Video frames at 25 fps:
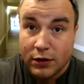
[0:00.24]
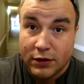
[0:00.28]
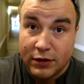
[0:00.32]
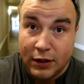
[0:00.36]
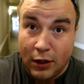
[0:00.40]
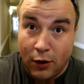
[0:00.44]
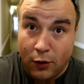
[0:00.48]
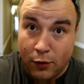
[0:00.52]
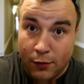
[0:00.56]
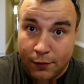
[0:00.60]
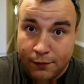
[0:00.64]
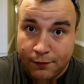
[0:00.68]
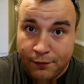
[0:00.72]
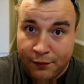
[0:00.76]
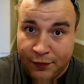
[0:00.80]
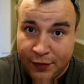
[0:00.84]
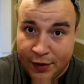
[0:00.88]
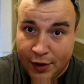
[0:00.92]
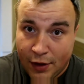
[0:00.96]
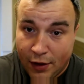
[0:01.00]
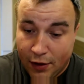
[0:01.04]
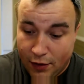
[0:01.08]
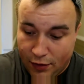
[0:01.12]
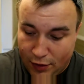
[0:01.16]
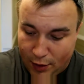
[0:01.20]
So
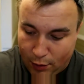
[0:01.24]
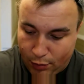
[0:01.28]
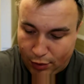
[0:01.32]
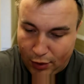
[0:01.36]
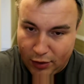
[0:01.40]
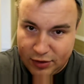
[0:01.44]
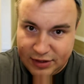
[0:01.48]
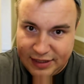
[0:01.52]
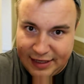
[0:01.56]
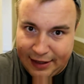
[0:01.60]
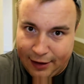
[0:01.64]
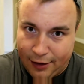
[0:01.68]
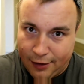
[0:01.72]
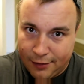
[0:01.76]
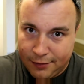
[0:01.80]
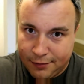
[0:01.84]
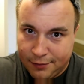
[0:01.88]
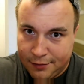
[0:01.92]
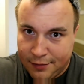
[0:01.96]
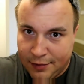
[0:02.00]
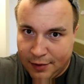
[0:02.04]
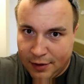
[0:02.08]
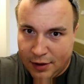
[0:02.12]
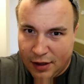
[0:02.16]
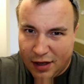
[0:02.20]
the bro's here.
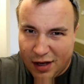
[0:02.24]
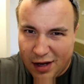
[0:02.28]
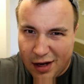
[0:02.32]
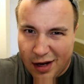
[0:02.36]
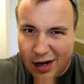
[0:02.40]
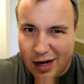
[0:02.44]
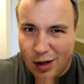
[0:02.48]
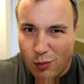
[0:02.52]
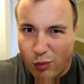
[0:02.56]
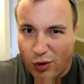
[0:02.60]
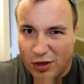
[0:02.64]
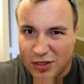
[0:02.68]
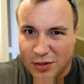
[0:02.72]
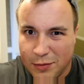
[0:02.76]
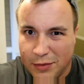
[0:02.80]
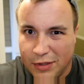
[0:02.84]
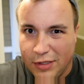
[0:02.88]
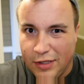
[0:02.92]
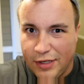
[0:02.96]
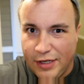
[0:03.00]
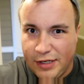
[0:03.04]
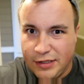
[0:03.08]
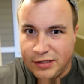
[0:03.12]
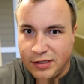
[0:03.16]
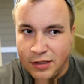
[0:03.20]
He brought some
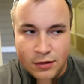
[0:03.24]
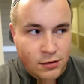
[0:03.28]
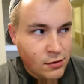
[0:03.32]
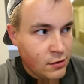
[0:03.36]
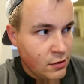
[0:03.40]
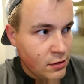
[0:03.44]
goodies.